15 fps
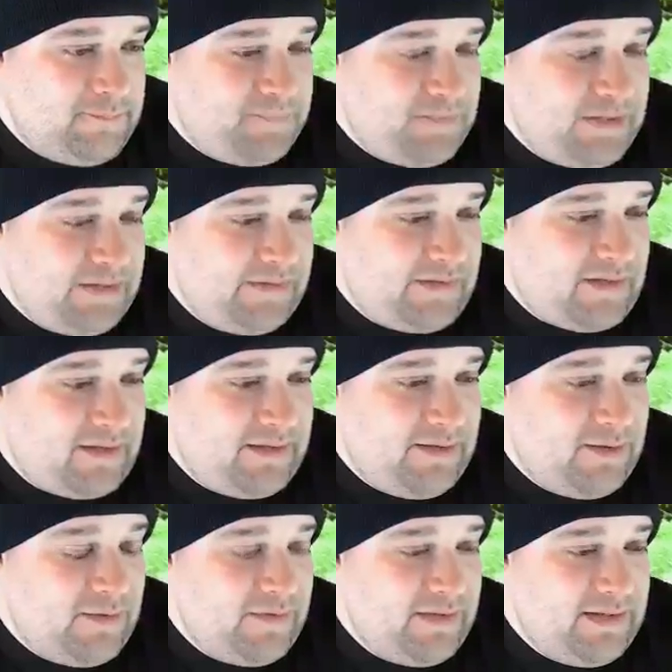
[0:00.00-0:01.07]
Stocking
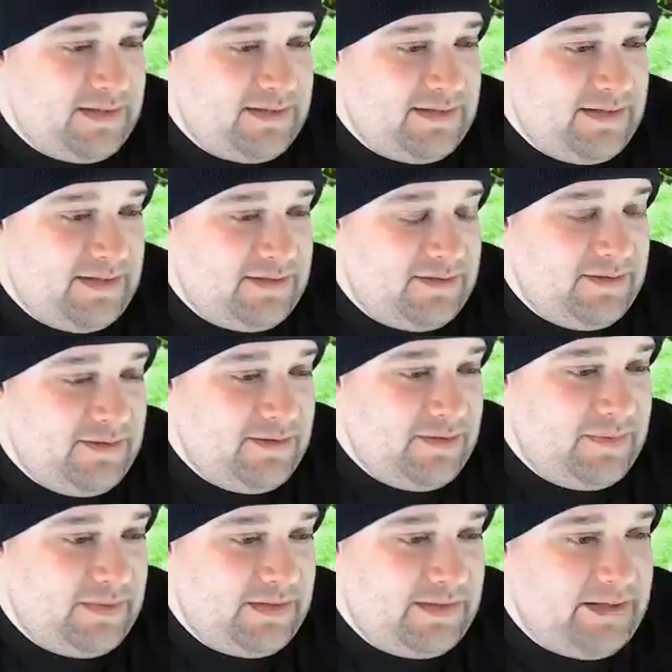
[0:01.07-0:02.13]
over the intake
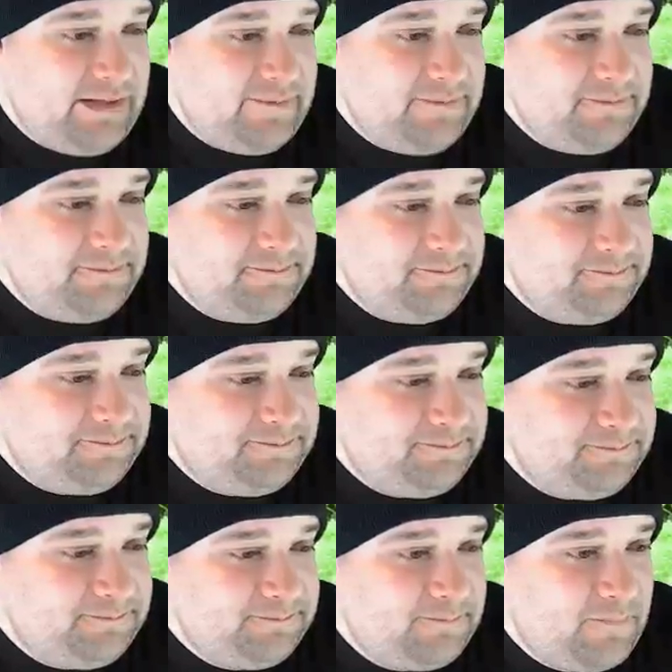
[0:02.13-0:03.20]
tube. Yep,
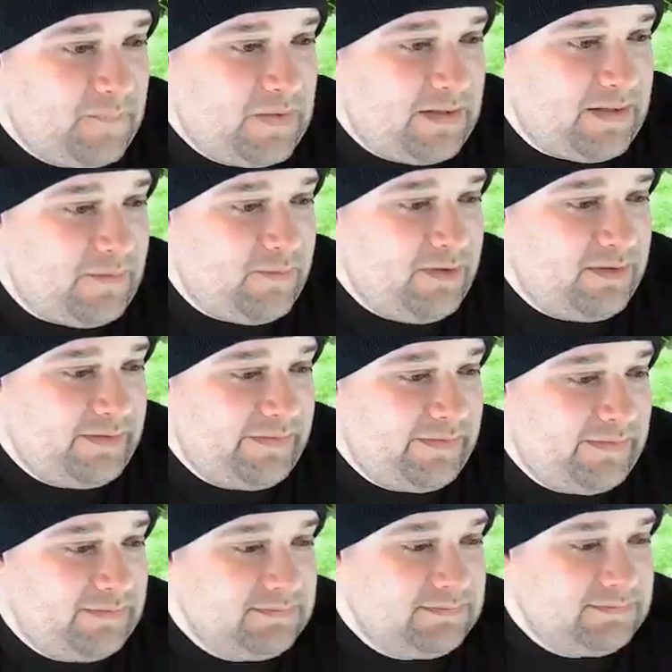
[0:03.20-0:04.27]
that
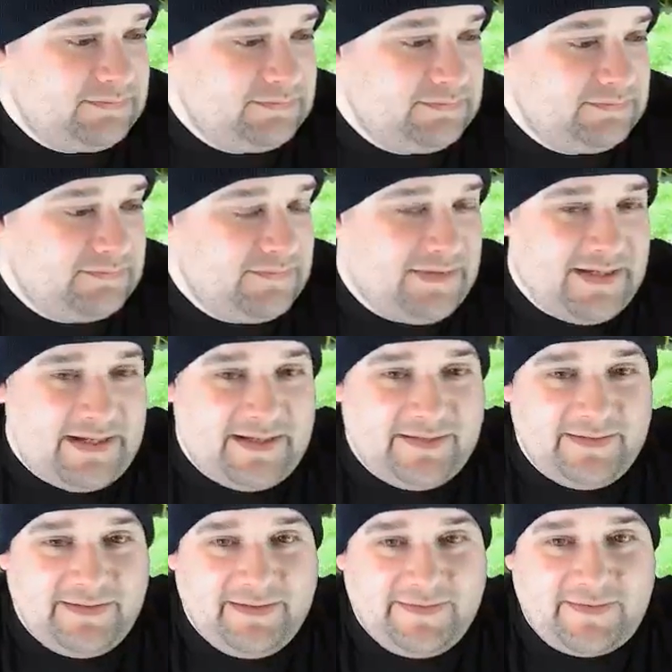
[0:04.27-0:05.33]
works. Yeah,
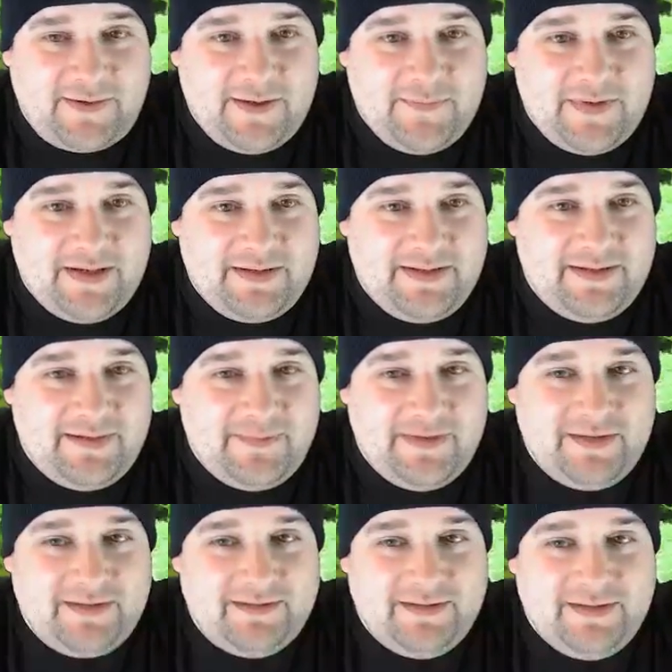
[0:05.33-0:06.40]
sorry, Maggie. I
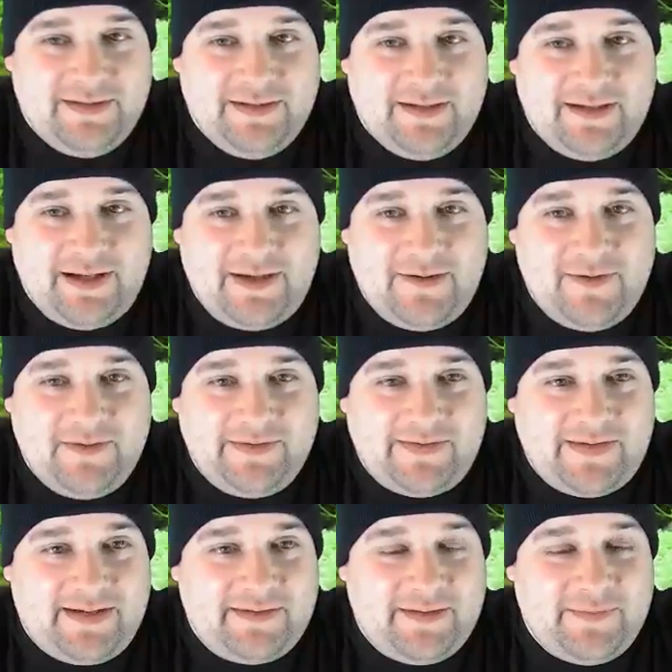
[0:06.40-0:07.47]
mean, I don't know
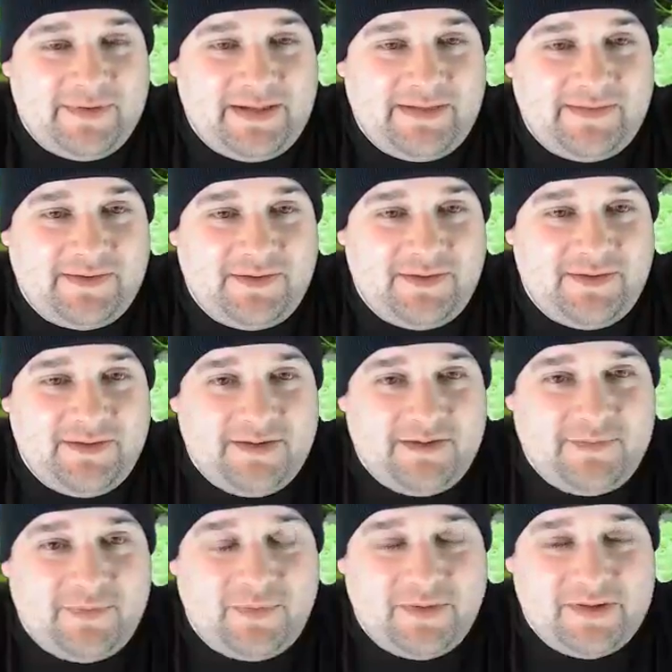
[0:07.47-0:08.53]
exactly, but that's a
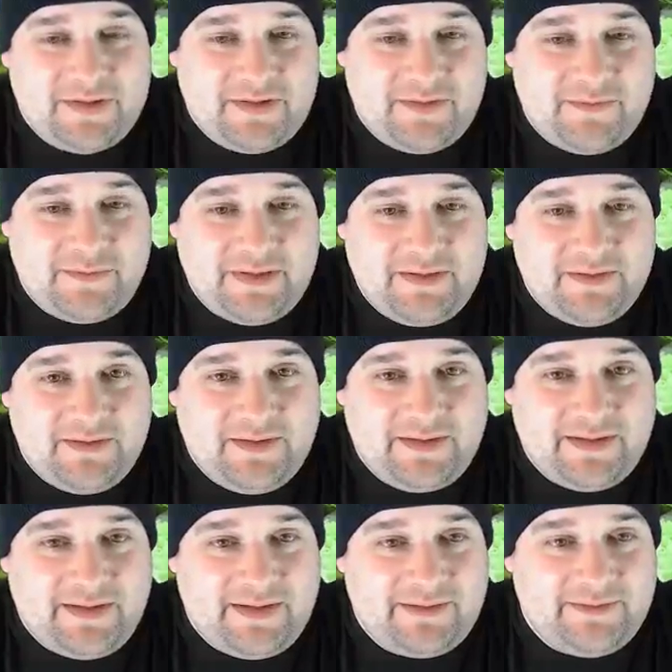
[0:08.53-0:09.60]
good portion of them that you're
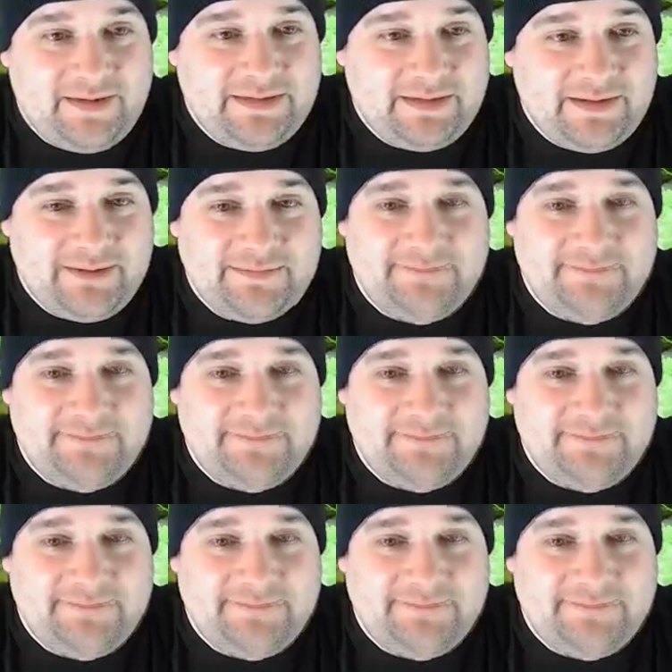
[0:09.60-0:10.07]
looking at right there.